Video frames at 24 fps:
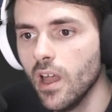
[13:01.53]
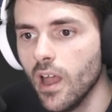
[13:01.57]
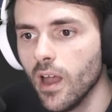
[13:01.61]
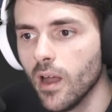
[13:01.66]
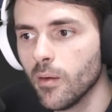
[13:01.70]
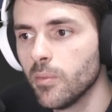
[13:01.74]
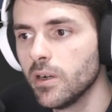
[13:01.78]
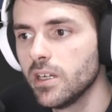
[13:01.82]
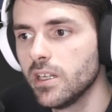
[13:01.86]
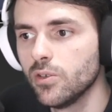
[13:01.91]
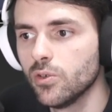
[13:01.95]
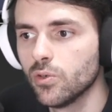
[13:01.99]

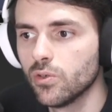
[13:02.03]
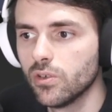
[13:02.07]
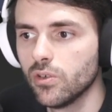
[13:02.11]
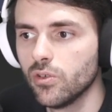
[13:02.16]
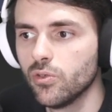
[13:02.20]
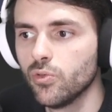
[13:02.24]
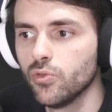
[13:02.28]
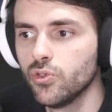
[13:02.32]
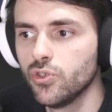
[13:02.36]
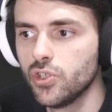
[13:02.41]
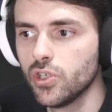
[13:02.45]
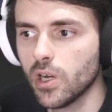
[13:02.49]
But in order to
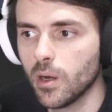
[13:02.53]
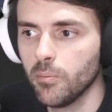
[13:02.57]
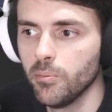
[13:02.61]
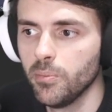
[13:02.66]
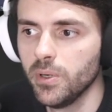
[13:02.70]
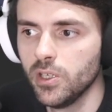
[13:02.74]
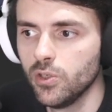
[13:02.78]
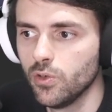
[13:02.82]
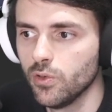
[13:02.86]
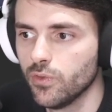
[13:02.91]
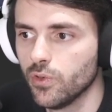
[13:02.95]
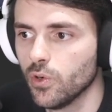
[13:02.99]
jump
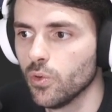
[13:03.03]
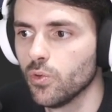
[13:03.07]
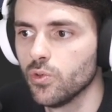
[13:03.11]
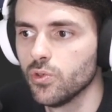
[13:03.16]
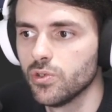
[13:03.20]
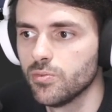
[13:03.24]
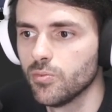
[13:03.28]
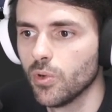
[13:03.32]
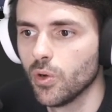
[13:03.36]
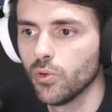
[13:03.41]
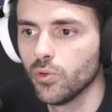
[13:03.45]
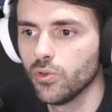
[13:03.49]
into focus
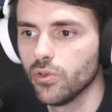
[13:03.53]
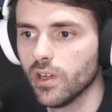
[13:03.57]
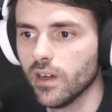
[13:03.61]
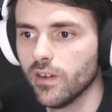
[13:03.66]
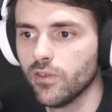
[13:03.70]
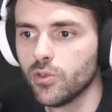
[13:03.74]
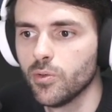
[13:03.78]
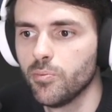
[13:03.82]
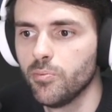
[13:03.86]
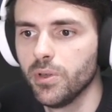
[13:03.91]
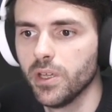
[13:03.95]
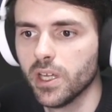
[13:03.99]
mode, you have
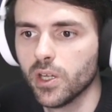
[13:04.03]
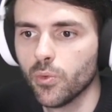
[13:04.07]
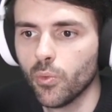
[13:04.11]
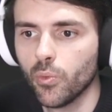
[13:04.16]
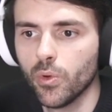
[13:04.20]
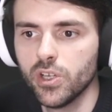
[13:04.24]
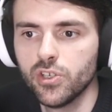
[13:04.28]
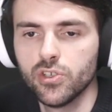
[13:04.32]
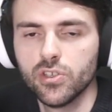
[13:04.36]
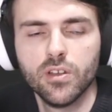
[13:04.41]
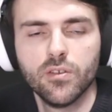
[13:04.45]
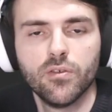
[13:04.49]
to pick
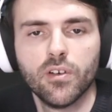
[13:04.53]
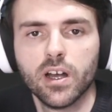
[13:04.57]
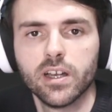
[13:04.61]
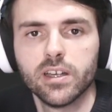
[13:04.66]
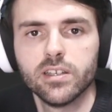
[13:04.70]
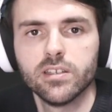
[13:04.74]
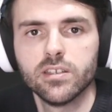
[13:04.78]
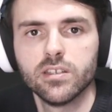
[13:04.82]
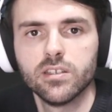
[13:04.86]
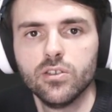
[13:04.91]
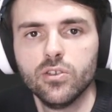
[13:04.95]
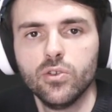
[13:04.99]
which
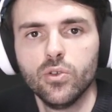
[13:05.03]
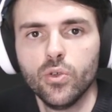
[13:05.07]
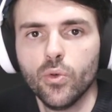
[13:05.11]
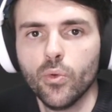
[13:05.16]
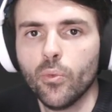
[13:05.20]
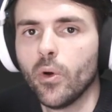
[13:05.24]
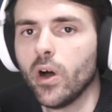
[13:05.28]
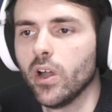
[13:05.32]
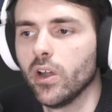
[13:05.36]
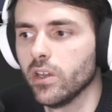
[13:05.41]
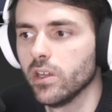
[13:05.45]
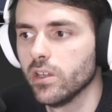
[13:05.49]
device do you
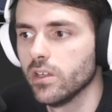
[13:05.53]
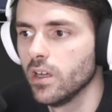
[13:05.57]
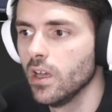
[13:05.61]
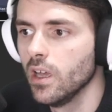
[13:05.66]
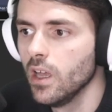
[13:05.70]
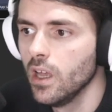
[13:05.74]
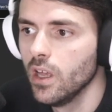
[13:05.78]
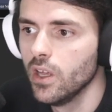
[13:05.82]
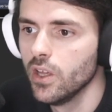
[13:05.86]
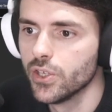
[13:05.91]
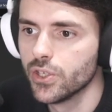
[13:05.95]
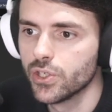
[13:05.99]
want.
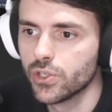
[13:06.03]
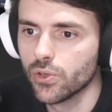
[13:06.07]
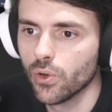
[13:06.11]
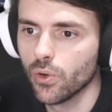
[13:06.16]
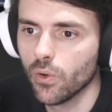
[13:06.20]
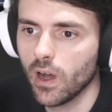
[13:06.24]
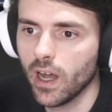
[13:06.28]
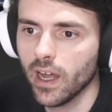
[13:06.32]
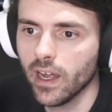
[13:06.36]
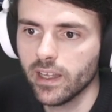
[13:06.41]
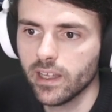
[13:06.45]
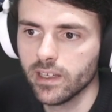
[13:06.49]
So
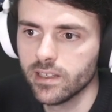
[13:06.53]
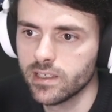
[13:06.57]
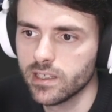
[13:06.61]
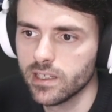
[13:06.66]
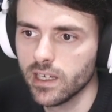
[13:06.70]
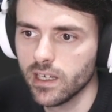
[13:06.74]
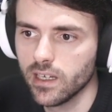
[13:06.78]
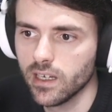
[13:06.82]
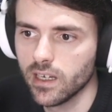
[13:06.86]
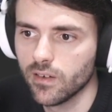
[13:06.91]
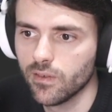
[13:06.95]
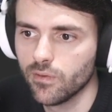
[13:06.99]
I can say
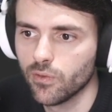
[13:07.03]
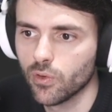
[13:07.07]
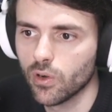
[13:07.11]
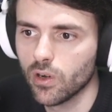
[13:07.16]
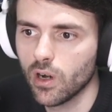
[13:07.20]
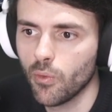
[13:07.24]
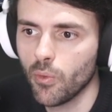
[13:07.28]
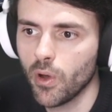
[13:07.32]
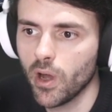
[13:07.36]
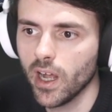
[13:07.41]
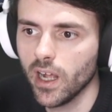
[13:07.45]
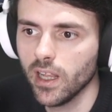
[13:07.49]
that for a
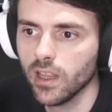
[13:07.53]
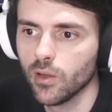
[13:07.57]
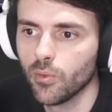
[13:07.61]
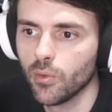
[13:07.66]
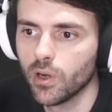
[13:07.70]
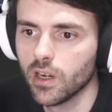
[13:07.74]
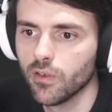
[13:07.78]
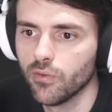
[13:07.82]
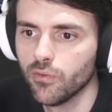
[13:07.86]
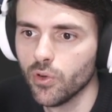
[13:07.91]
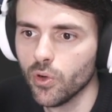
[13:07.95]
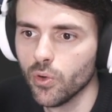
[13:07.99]
while I want
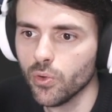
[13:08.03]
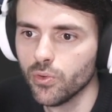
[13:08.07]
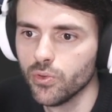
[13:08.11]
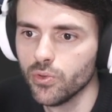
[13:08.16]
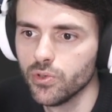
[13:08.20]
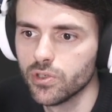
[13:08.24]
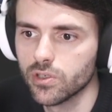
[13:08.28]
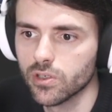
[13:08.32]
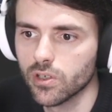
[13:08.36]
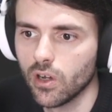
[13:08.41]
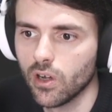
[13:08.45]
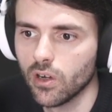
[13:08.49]
to focus
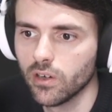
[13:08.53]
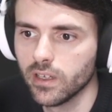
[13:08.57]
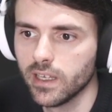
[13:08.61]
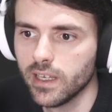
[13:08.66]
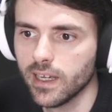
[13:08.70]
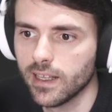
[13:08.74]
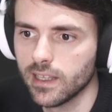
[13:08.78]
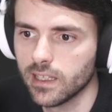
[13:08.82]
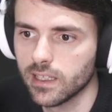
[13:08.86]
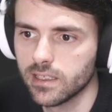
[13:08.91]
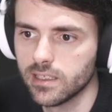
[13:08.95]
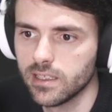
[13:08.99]
on
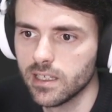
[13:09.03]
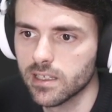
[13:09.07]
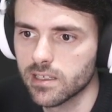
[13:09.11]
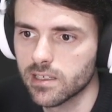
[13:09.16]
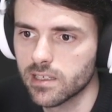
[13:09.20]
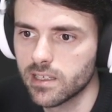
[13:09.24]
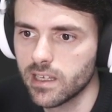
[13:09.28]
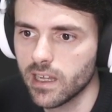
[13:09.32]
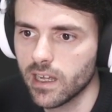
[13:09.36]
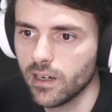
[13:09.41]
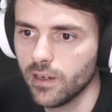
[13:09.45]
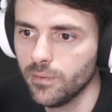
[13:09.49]
Galaxy
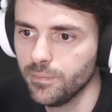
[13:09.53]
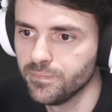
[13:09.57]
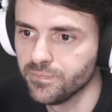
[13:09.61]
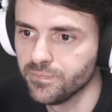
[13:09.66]
S10.